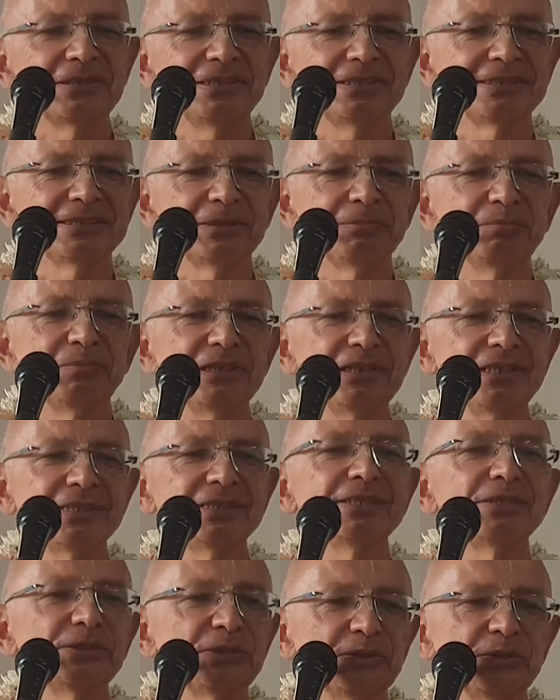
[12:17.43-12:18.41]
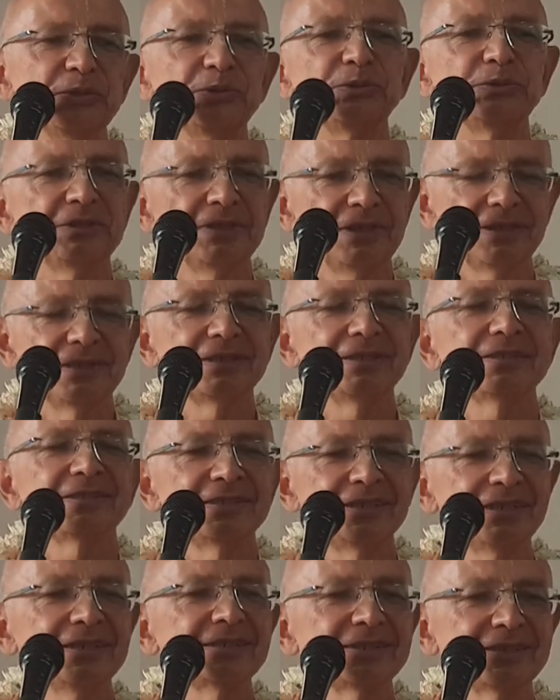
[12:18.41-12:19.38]
his ability to do
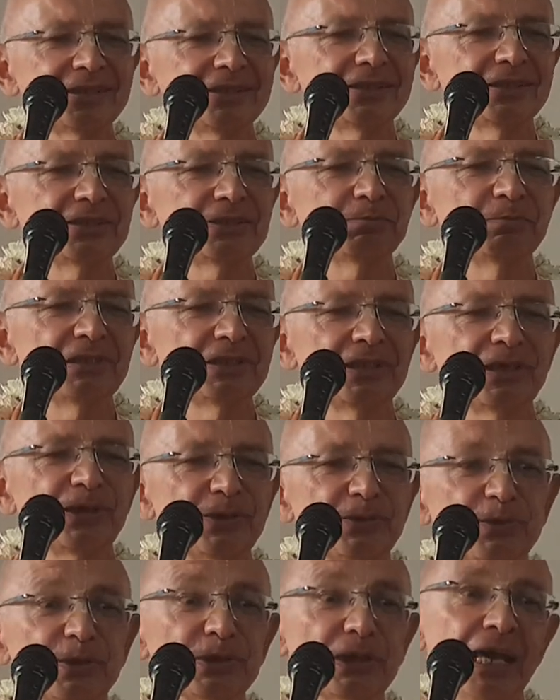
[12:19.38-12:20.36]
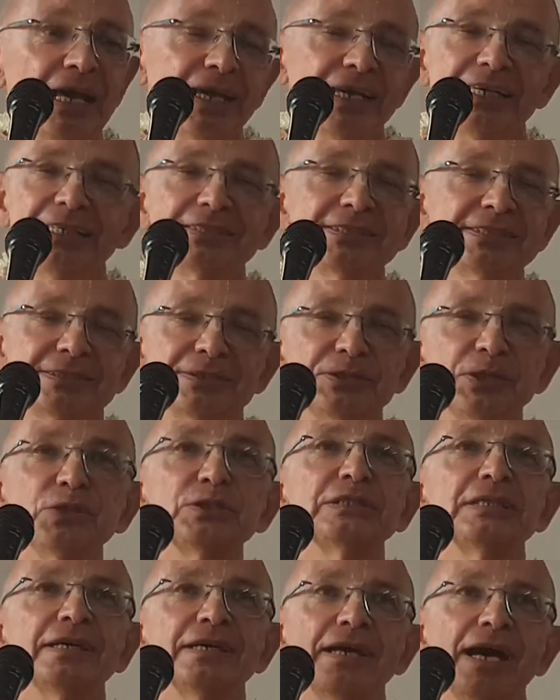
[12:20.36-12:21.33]
things in this material world is
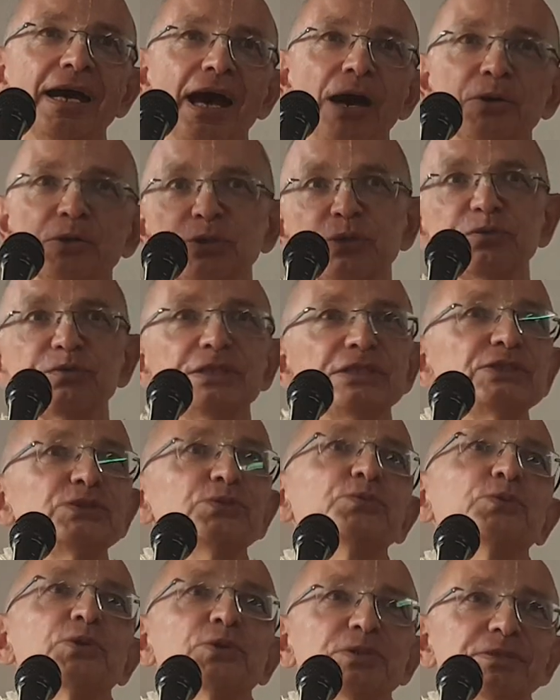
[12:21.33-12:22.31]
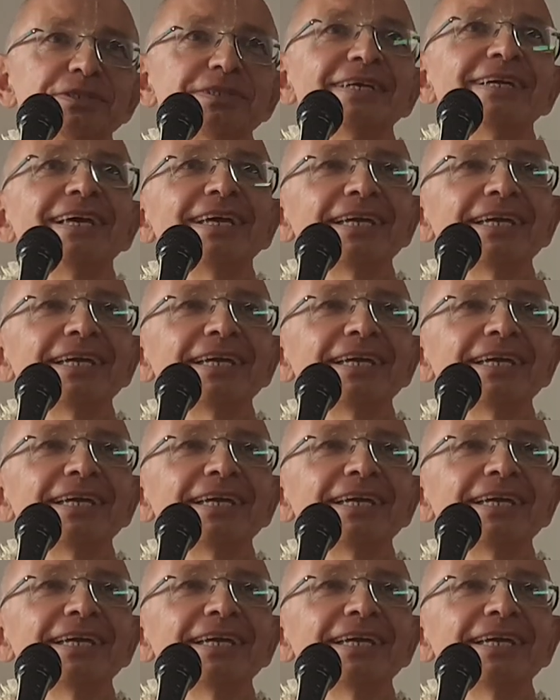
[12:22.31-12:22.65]
not out of this world.